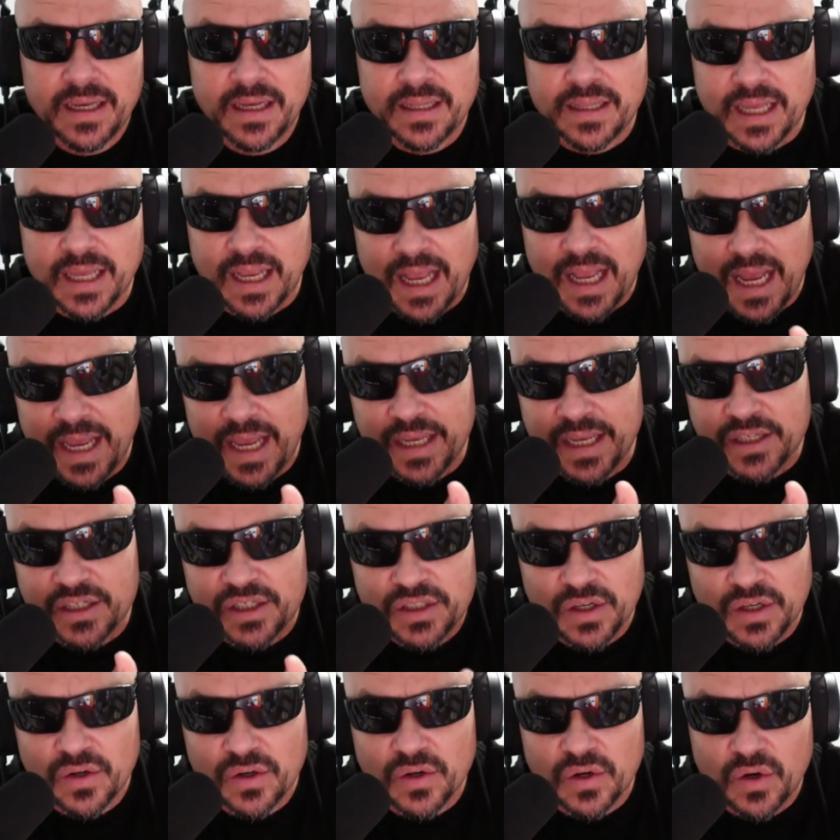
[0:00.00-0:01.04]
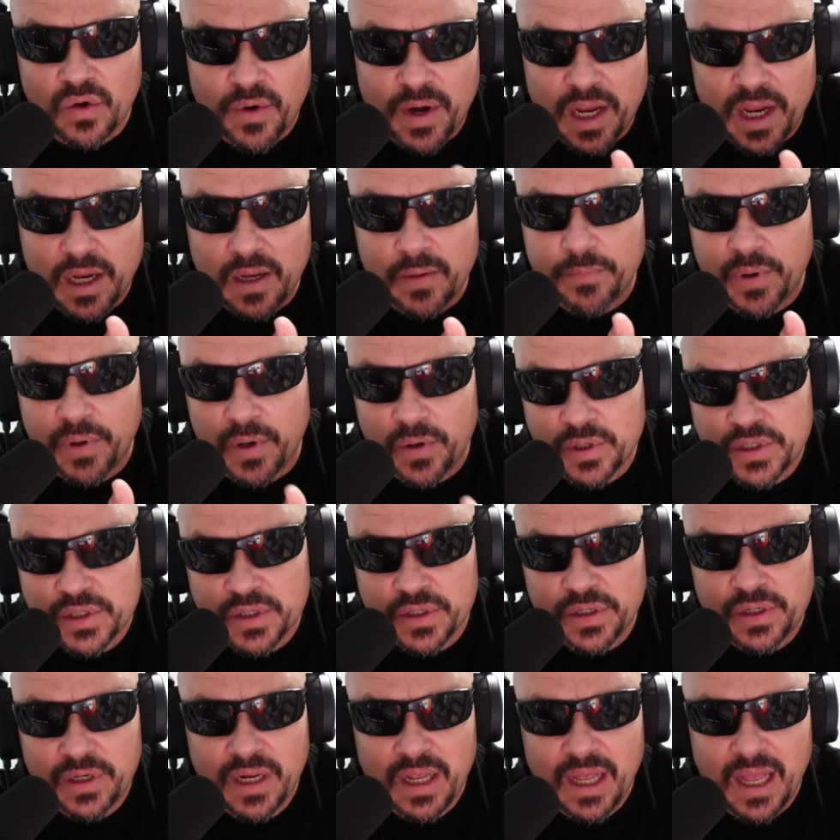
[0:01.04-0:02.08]
The guy has shown great
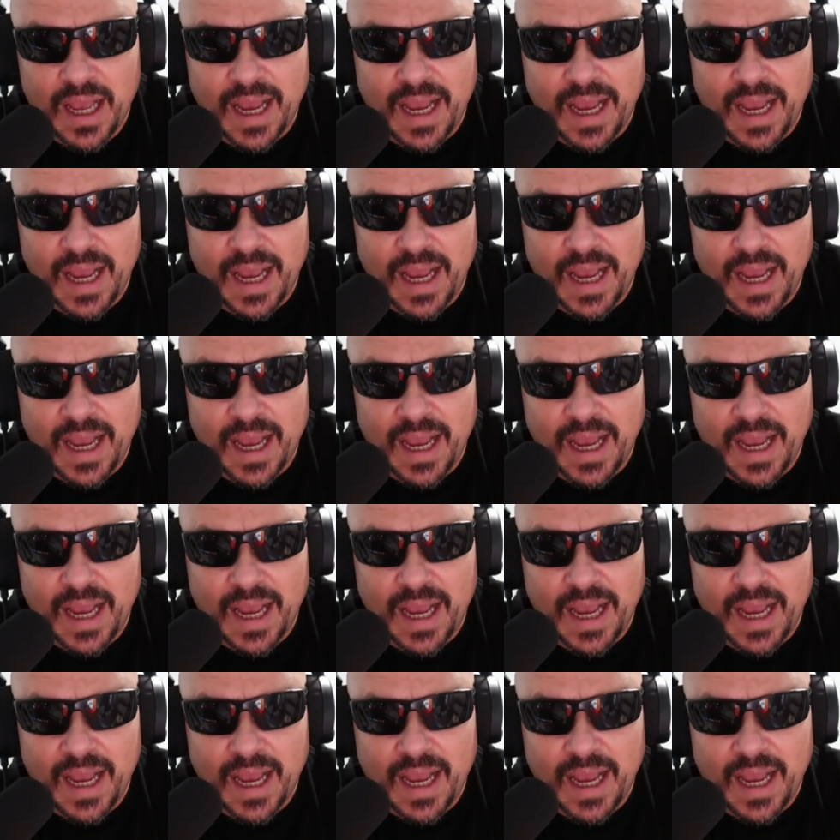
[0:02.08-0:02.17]
composure.